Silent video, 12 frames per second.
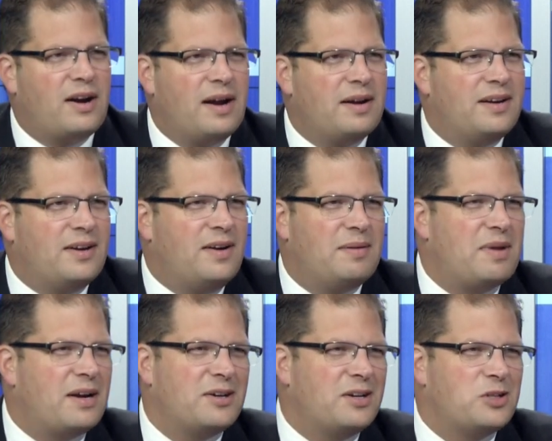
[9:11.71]
I'm
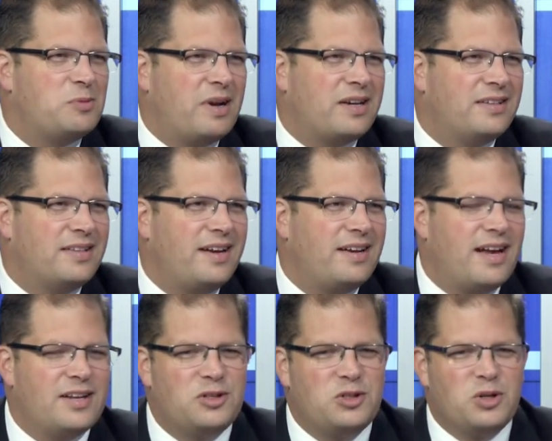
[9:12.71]
not going to speculate
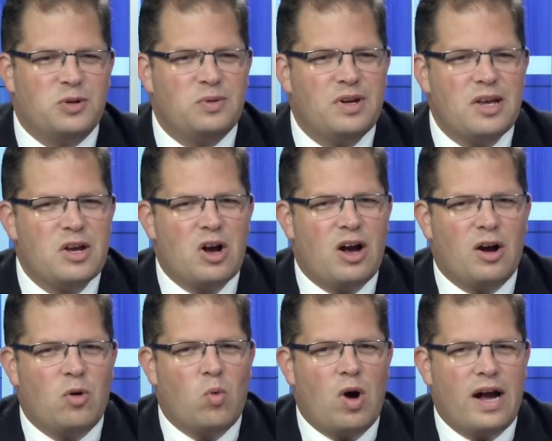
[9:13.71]
as to
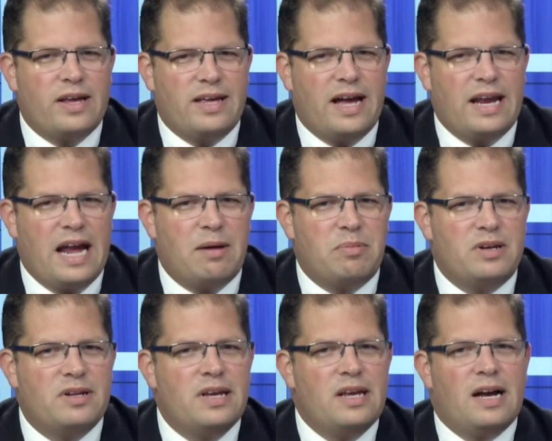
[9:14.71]
why that happened.